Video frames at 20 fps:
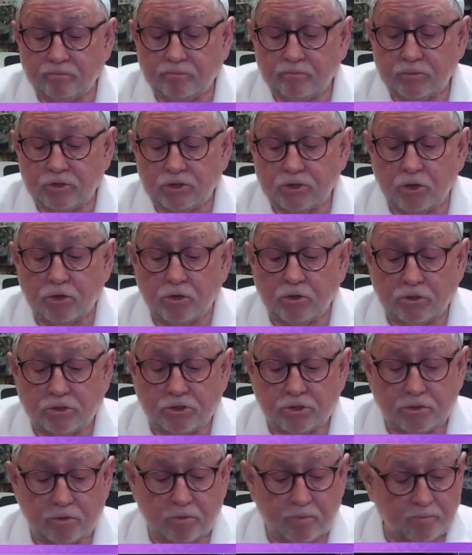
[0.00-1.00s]

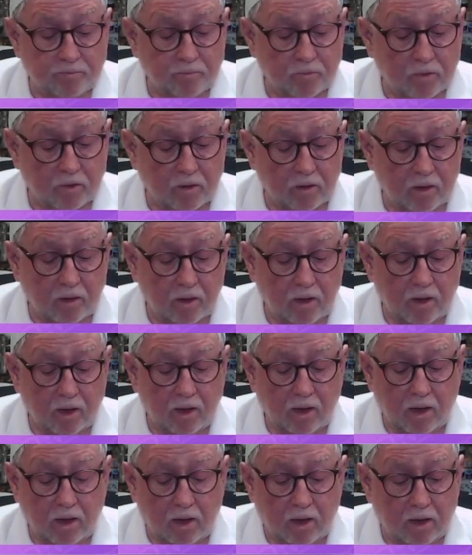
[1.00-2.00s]
serge.
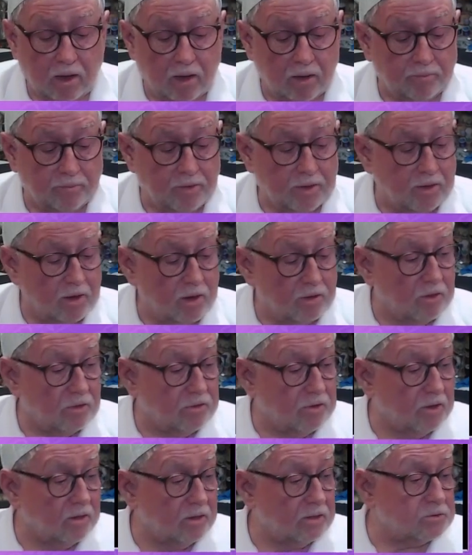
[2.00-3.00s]
The other
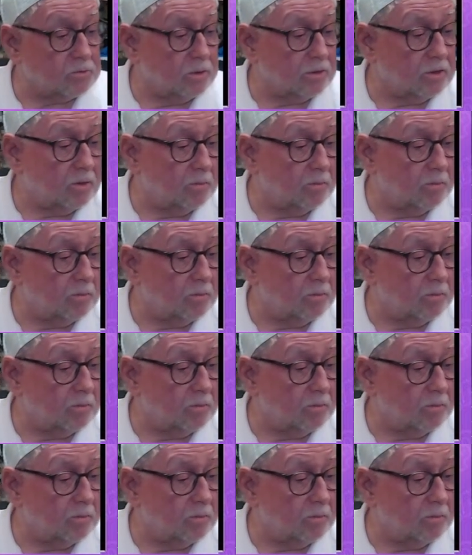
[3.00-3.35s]
thing is with the